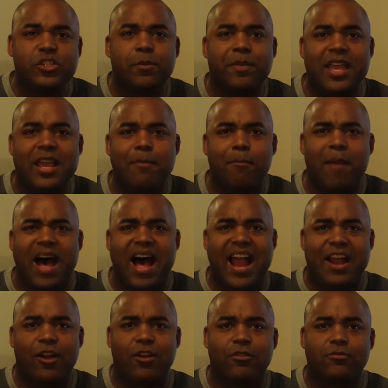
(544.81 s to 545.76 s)
to be
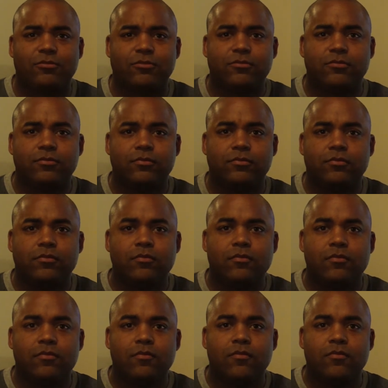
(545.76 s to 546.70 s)
admired.
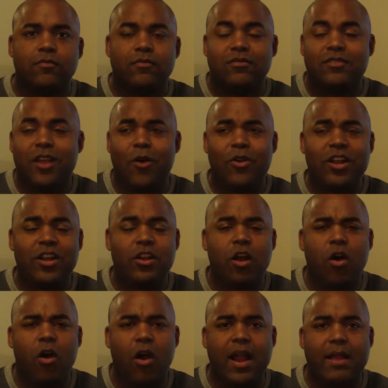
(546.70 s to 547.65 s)
Don't
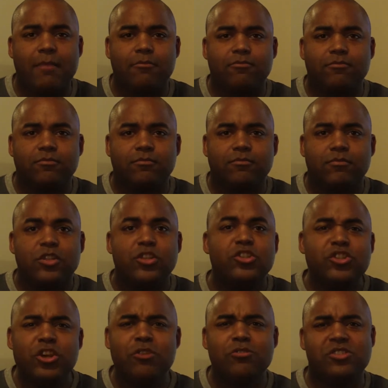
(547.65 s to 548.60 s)
ignore
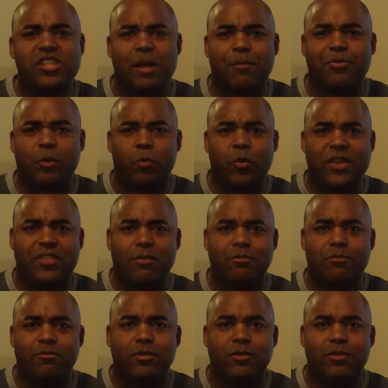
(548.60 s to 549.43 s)
him. Do something with him.